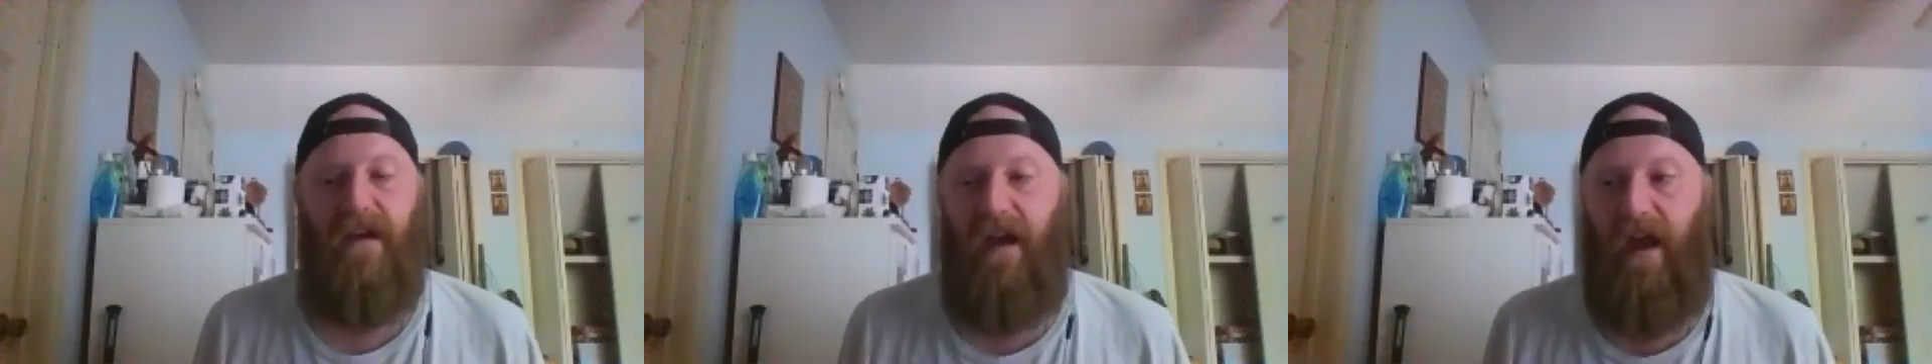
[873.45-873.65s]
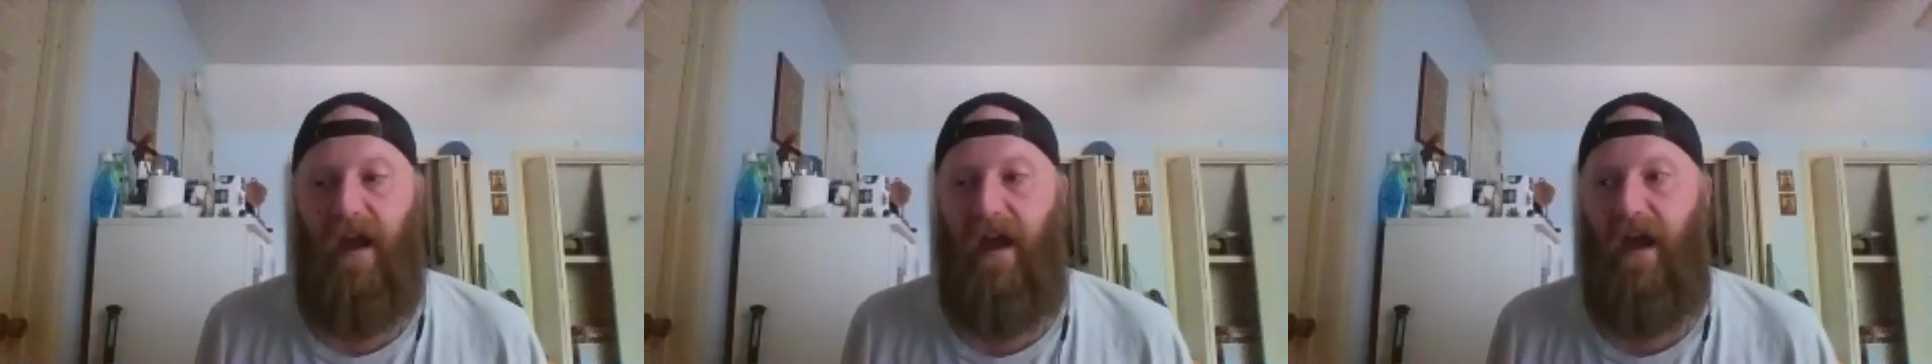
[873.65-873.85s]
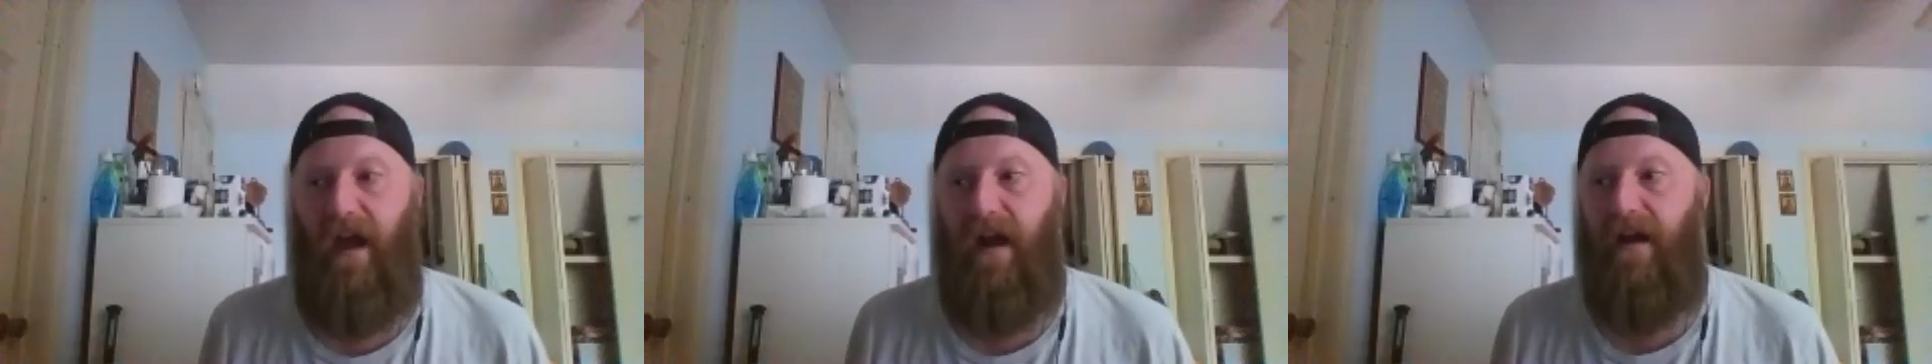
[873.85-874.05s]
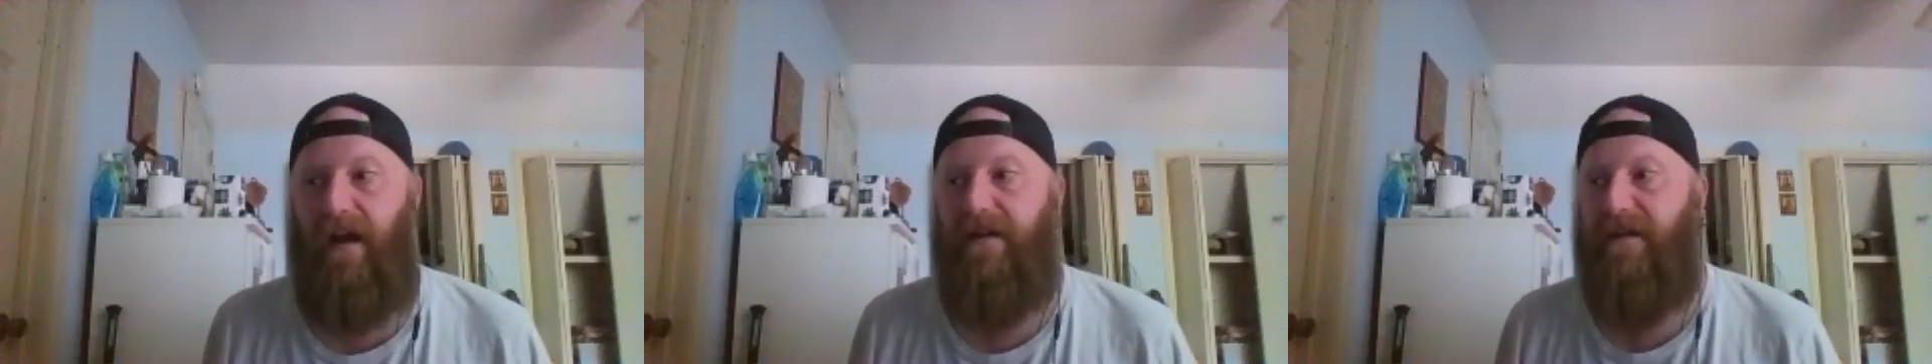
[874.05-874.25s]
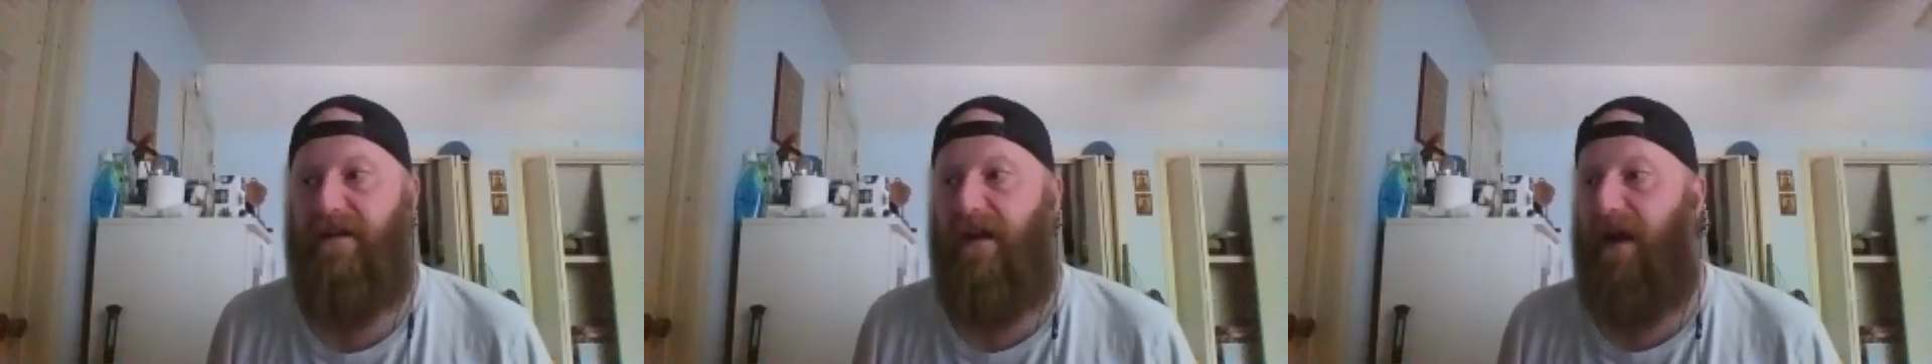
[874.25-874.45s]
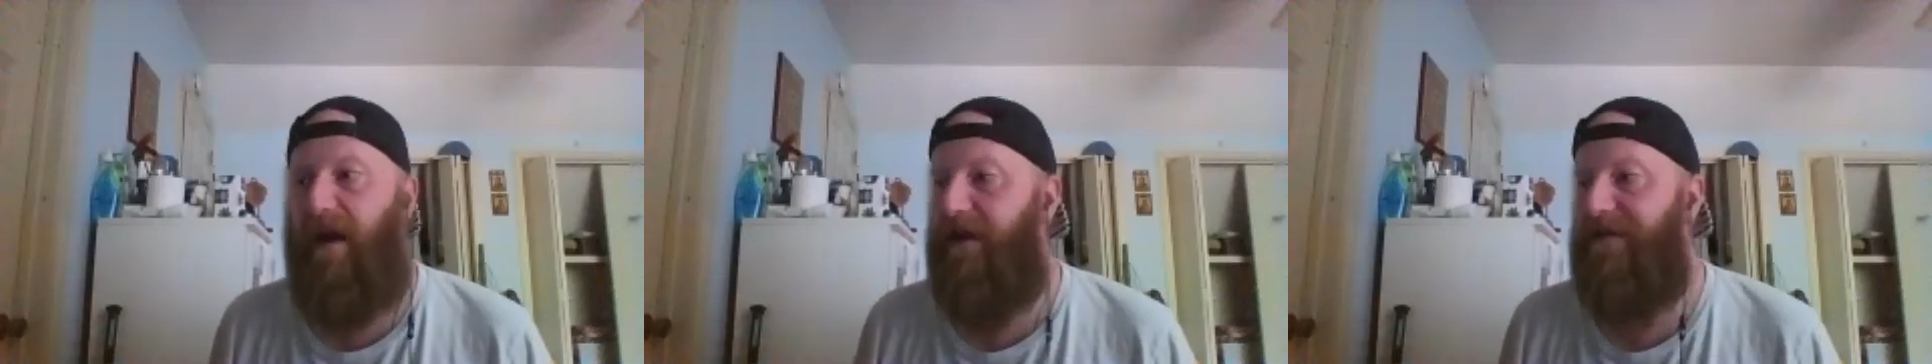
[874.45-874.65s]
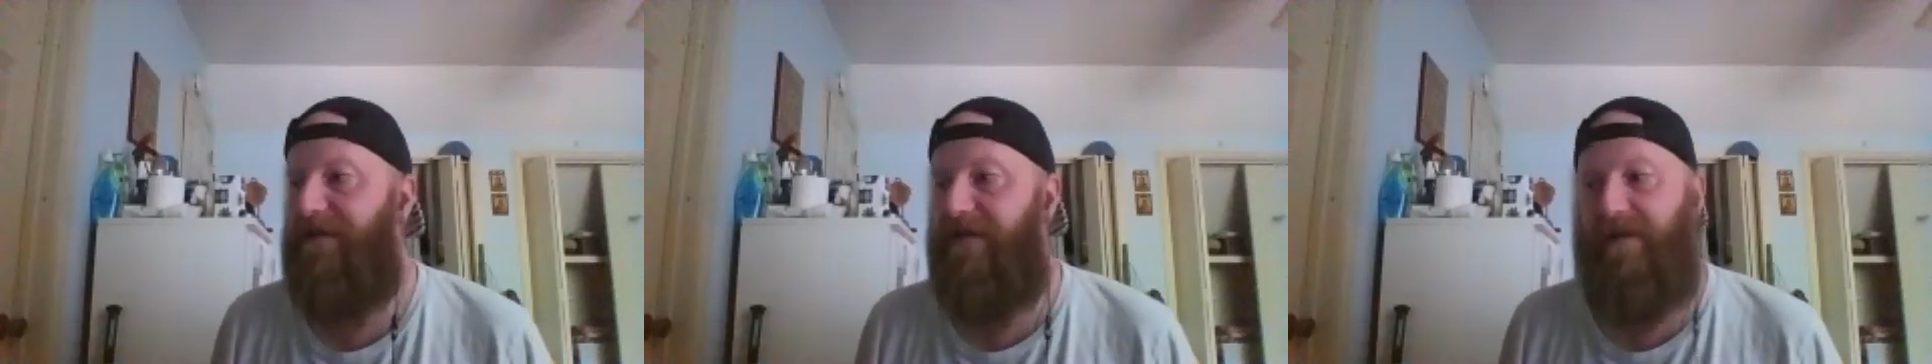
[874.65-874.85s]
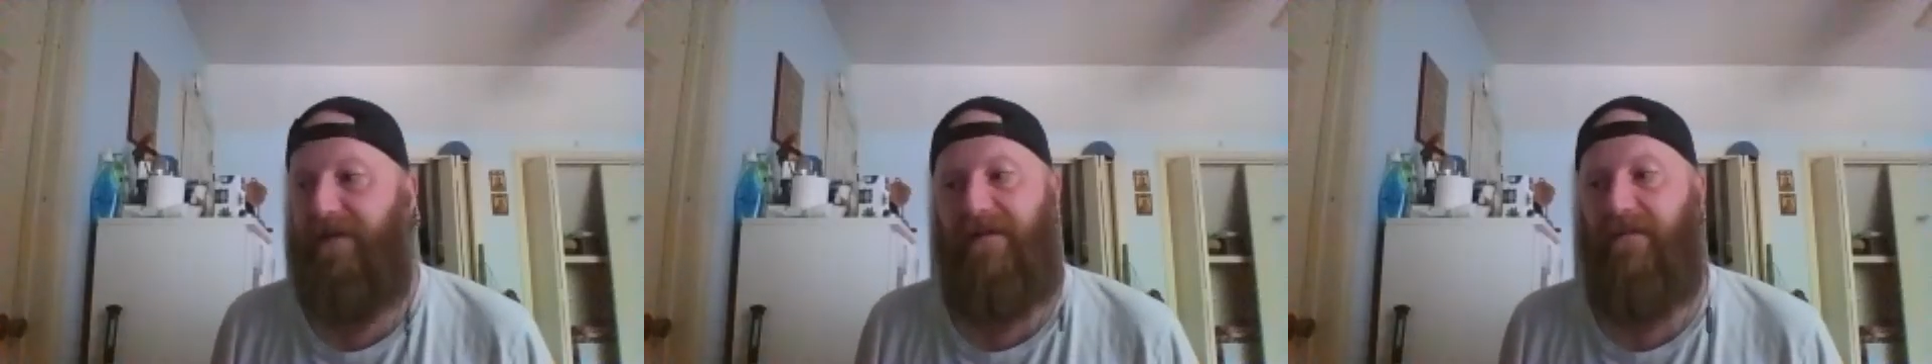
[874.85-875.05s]
And he
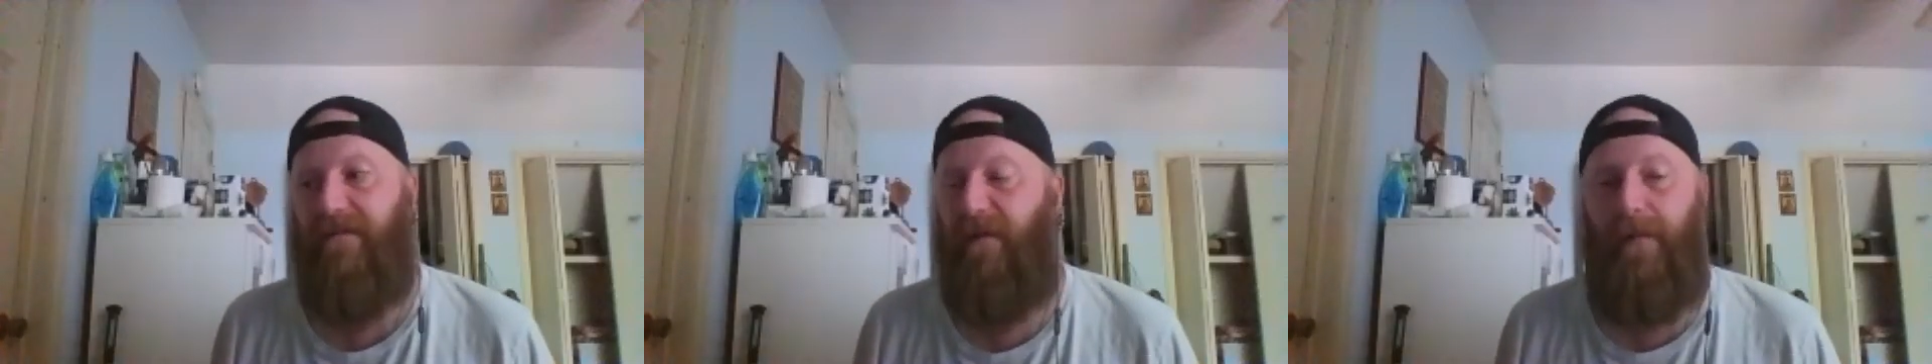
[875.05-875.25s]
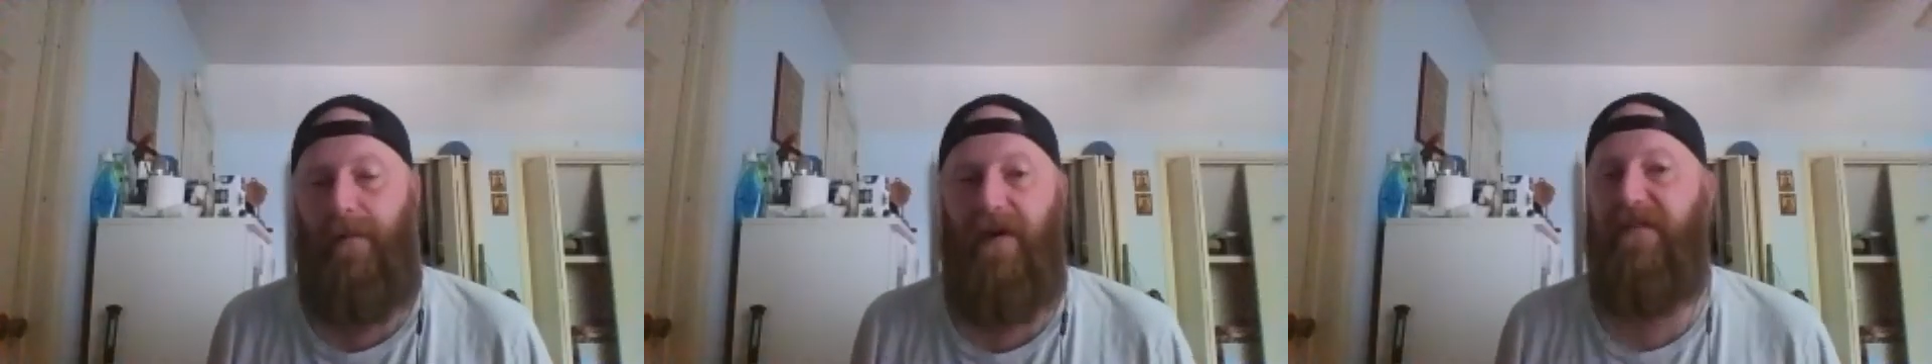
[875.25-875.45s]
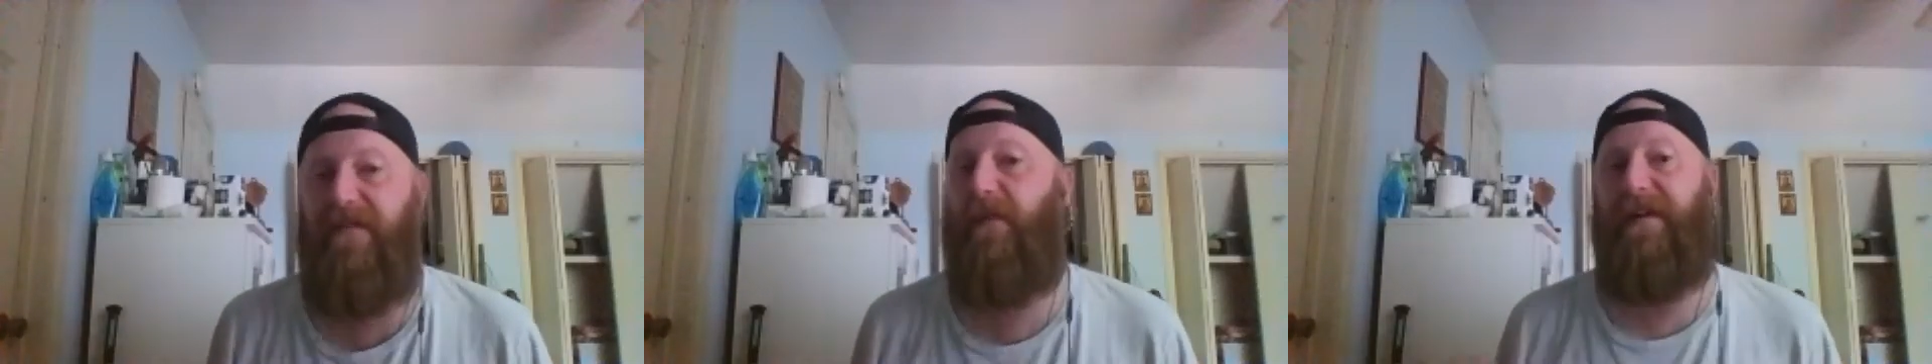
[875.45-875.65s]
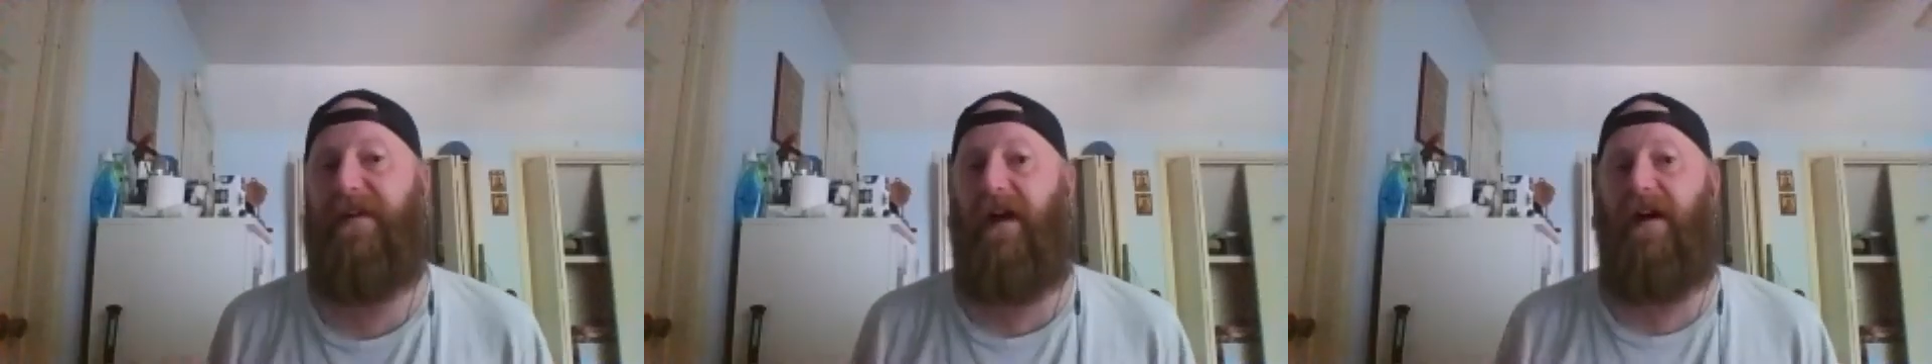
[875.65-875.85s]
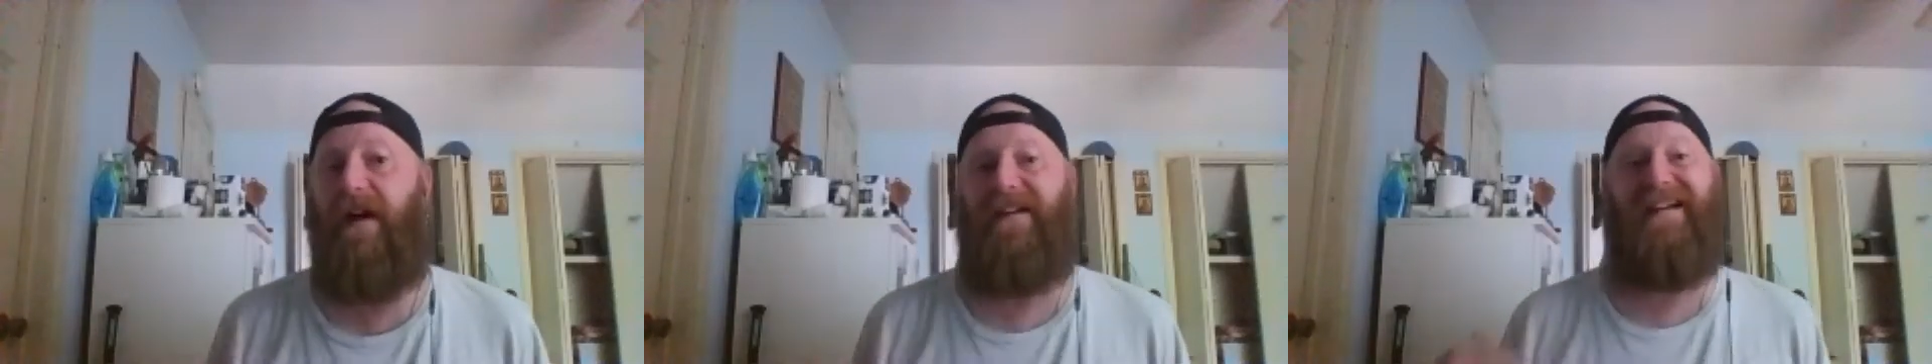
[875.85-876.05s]
actually went above and beyond